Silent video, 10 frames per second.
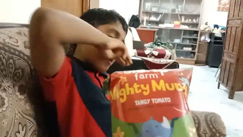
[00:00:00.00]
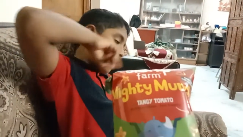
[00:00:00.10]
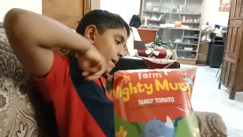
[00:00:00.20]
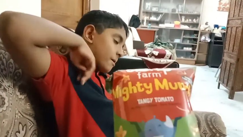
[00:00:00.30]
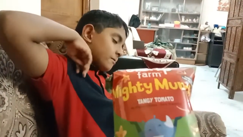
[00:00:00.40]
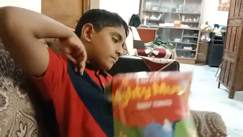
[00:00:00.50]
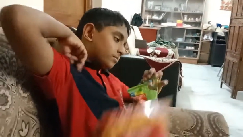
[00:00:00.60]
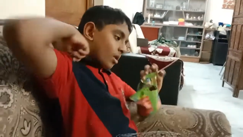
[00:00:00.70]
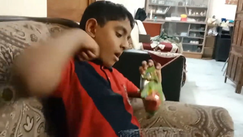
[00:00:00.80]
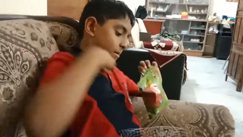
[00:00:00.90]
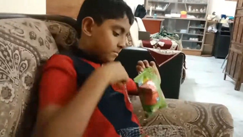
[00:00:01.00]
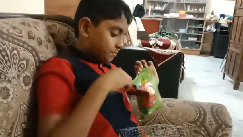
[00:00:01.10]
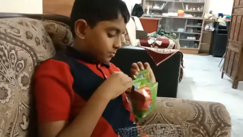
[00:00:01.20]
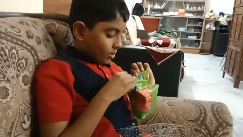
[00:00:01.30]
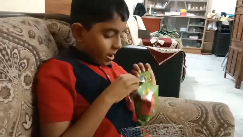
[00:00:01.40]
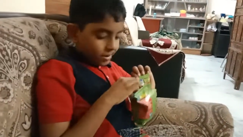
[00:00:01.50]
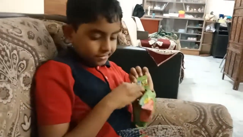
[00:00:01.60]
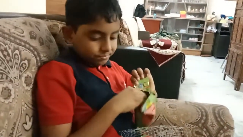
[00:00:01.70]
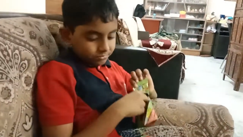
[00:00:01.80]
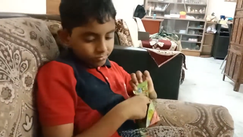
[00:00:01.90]
Tangy Tomato. Ayush,
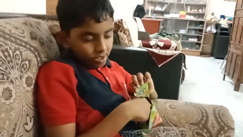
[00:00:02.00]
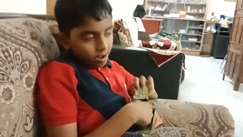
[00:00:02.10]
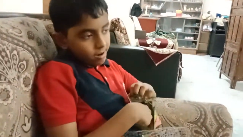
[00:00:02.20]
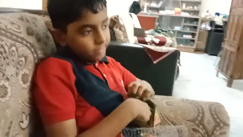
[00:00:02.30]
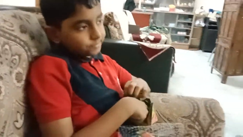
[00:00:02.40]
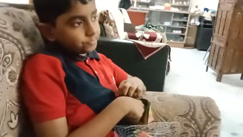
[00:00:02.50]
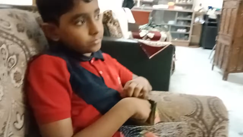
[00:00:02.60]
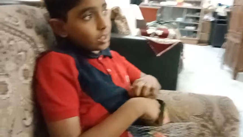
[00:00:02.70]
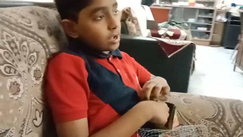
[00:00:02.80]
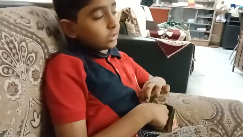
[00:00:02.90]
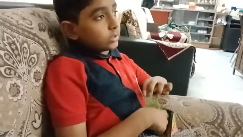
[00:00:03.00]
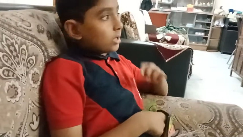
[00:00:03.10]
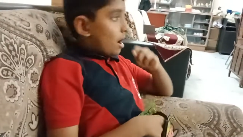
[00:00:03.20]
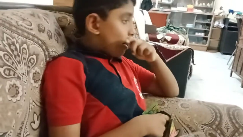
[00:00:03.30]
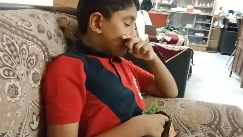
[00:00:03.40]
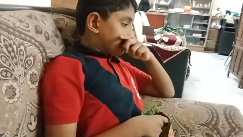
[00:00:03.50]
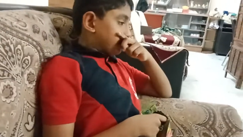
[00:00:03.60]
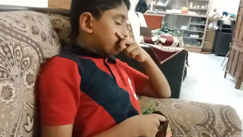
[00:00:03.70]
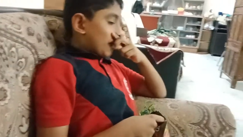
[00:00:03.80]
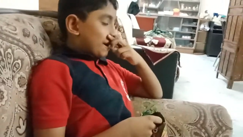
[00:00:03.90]
how does it taste? How does it look?
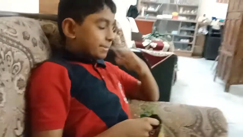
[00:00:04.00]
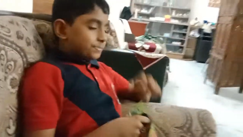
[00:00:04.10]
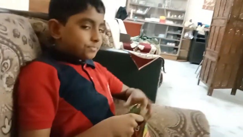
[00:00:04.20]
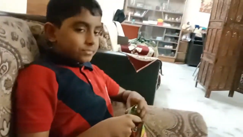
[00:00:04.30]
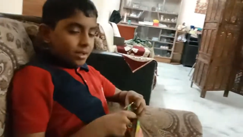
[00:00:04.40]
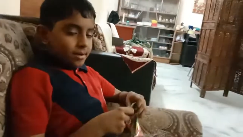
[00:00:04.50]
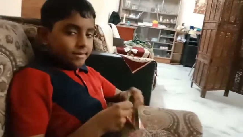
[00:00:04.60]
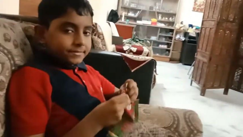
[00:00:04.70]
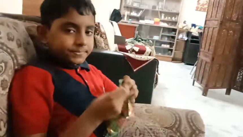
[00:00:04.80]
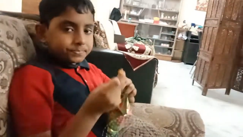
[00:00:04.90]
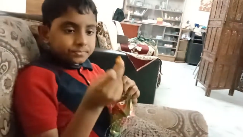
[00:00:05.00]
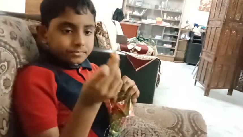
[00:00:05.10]
Show me how does it look?